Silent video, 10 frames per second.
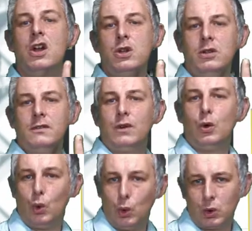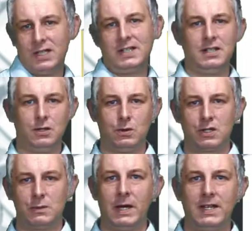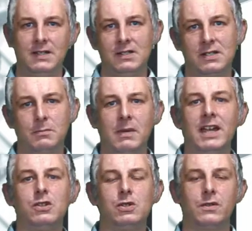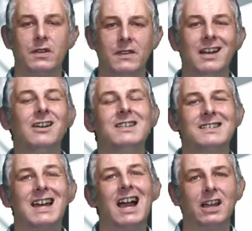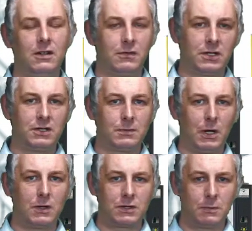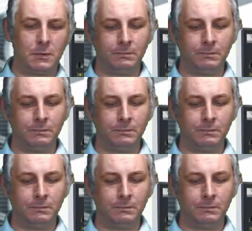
you've audited your spaces to make sure that they are as accurate as possible.